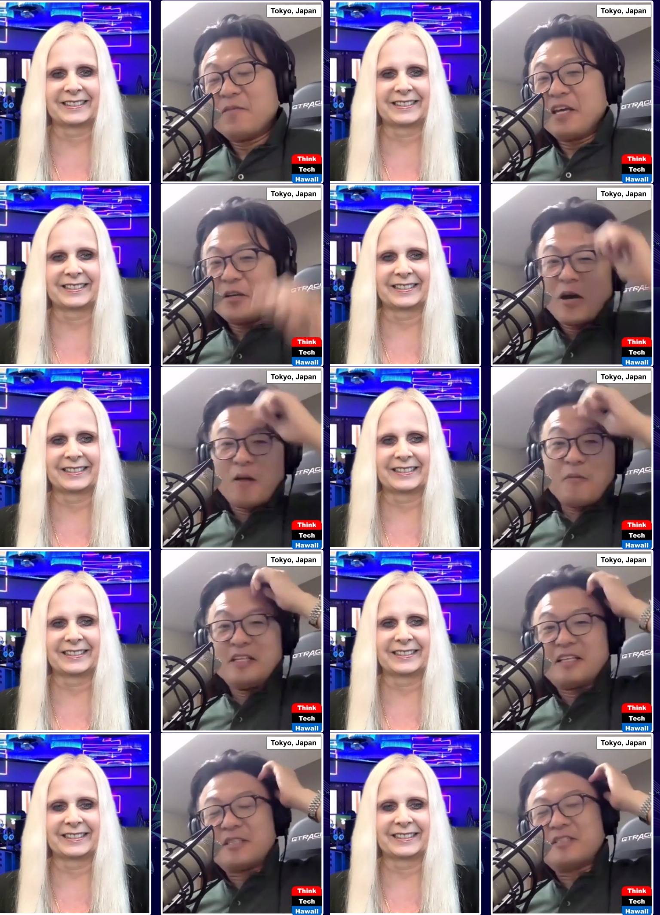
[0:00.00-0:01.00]
Speaker 1: Thank you. I
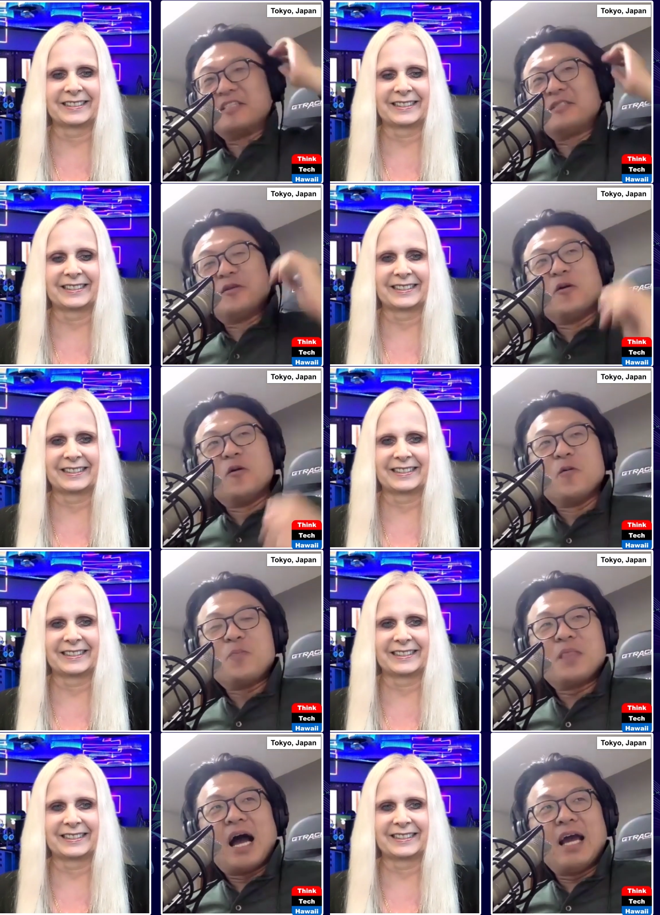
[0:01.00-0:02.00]
mean, that's so
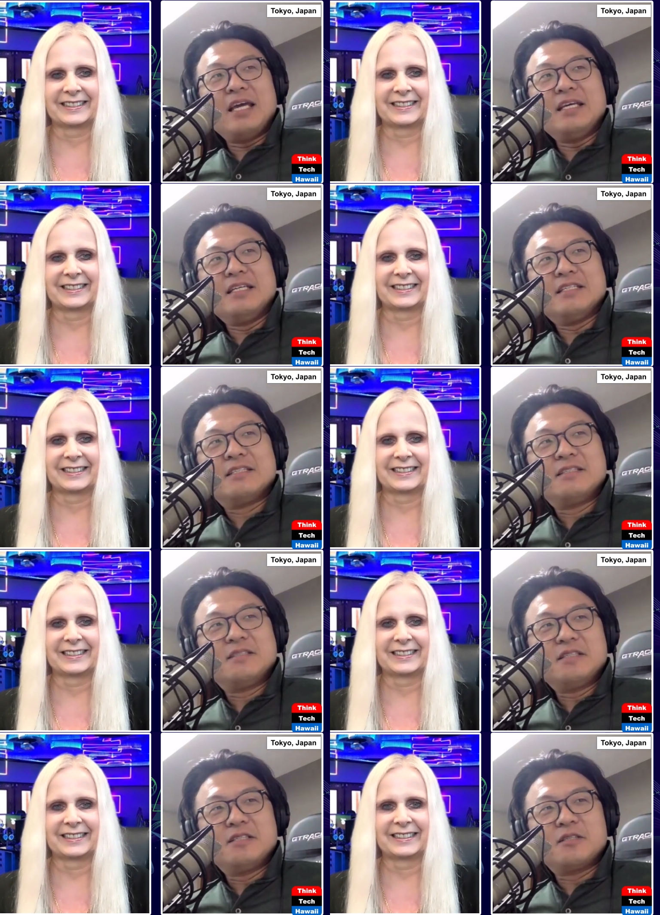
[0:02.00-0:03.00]
I.
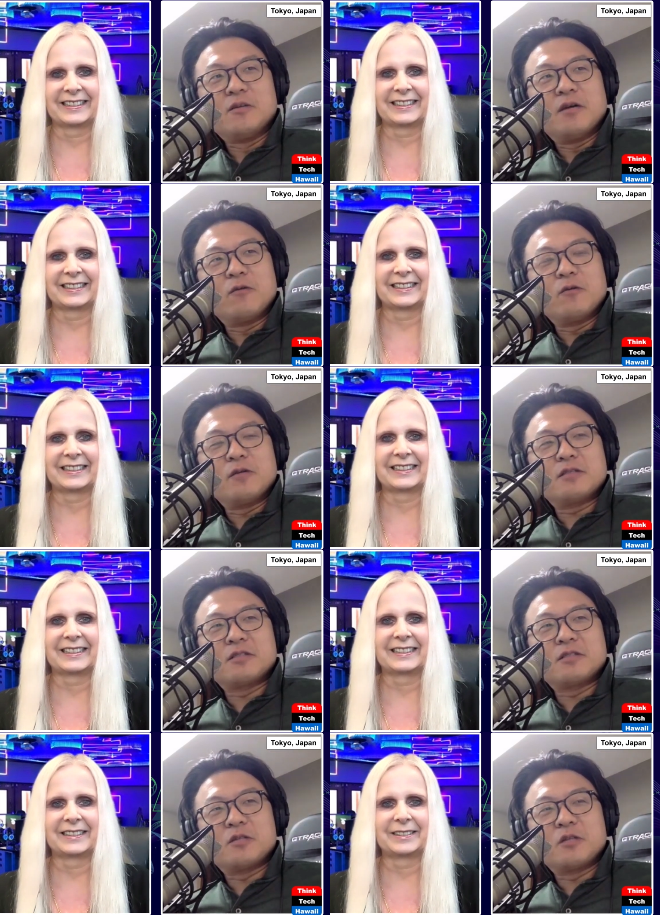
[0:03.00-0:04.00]

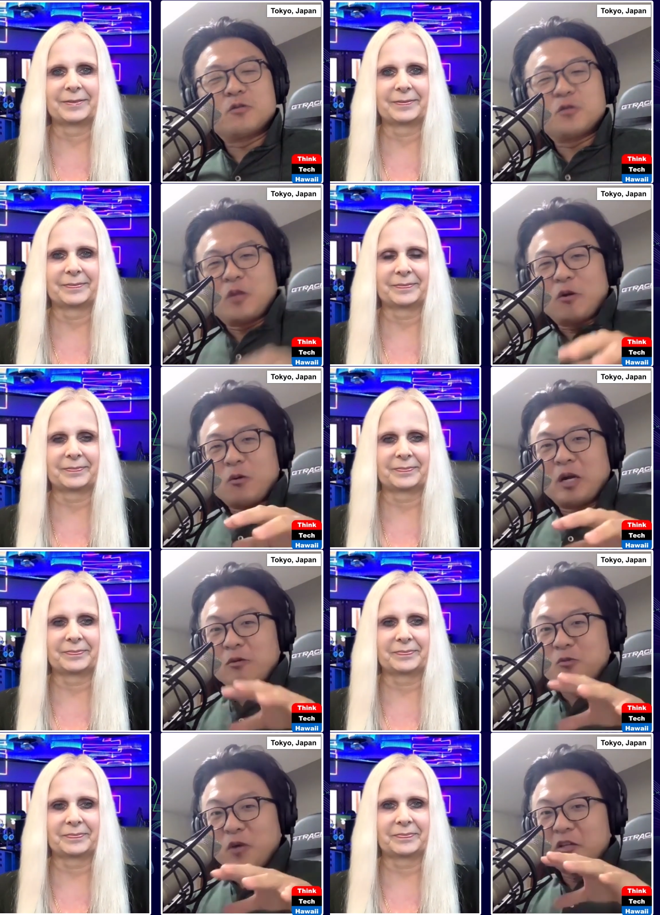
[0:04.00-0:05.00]
When I
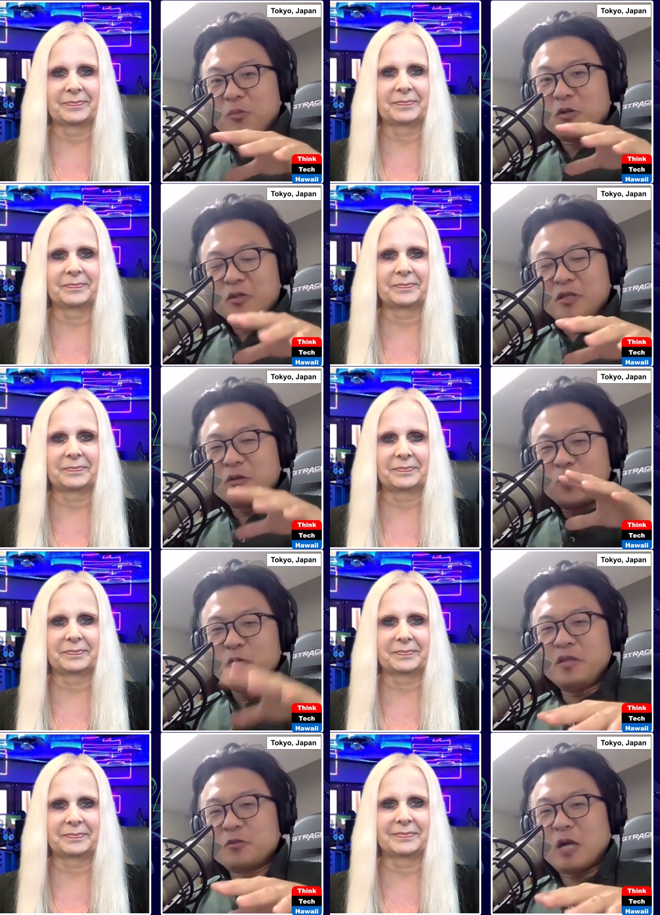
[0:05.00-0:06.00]
was writing the book, the two
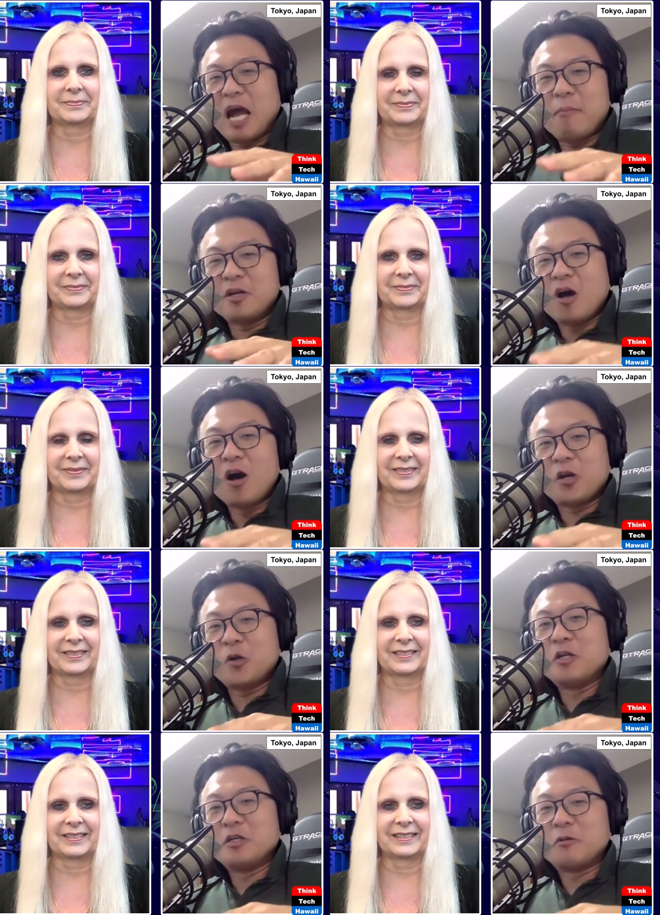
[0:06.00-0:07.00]
things were happening
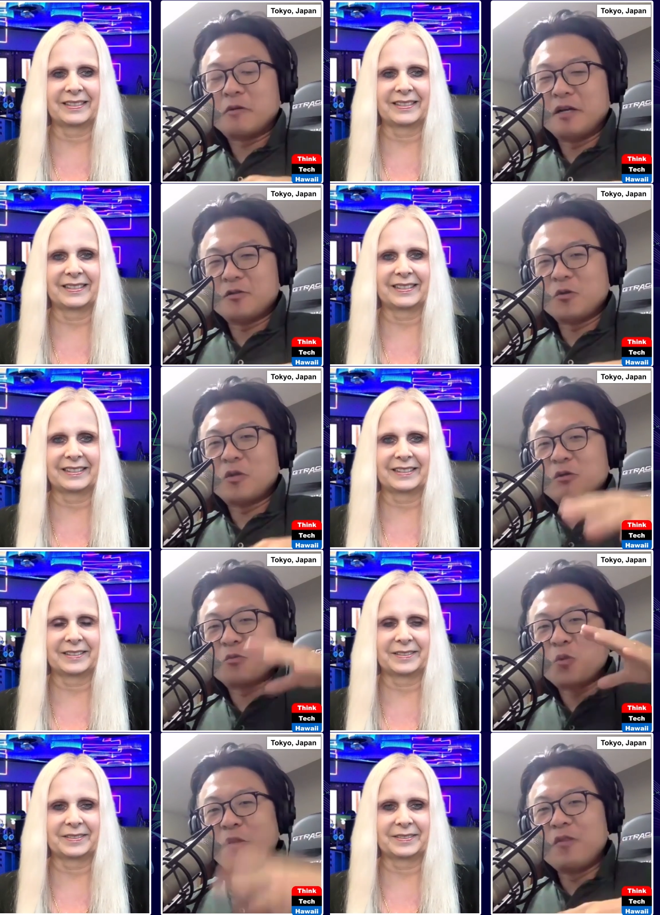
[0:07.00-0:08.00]
concurrently, right? So there was
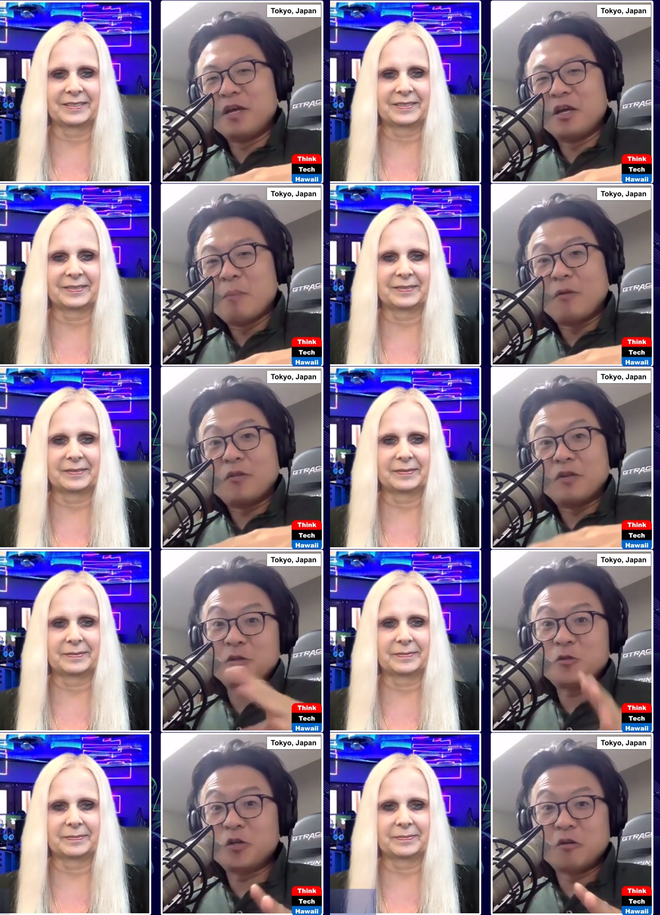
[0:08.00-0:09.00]
one thing about the
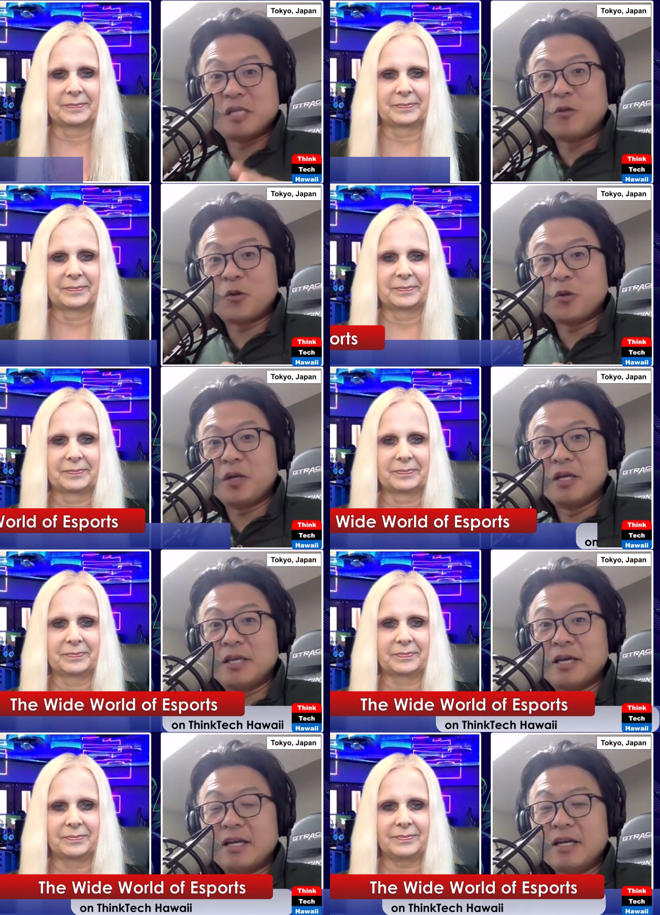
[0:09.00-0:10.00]
history of South Korea
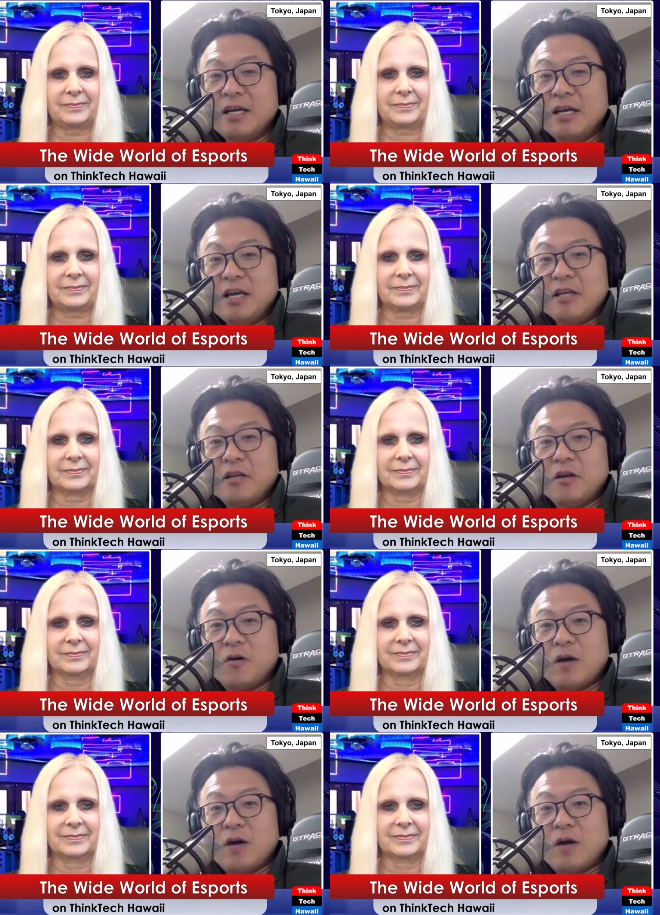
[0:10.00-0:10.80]
that, I